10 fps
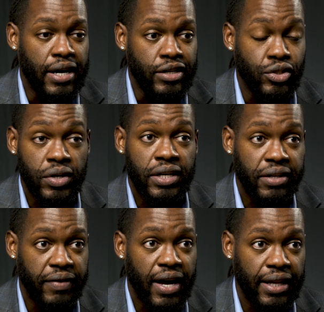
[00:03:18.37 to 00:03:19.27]
Trinity
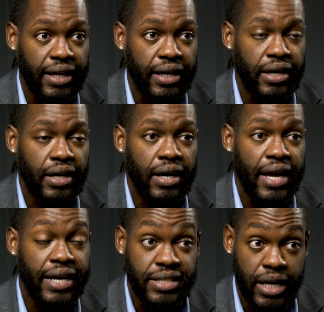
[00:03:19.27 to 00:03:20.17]
Valley
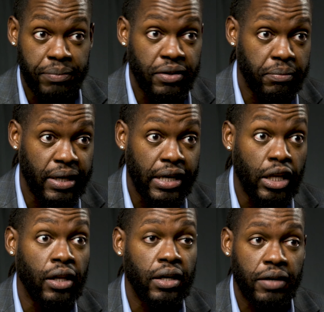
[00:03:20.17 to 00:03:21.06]
accepted me,
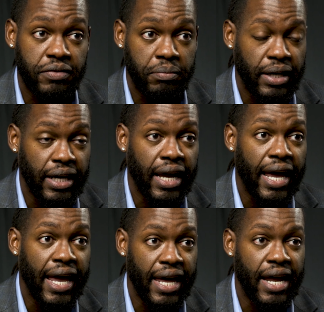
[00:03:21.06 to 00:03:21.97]
loved me,
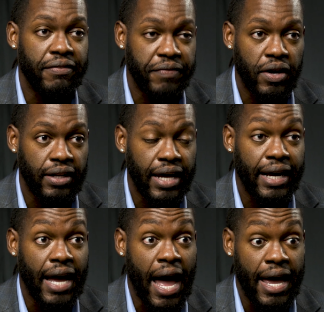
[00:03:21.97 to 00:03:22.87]
and I felt
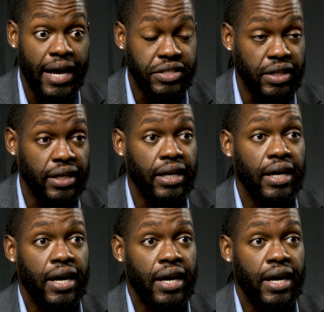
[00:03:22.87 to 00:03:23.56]
like I actually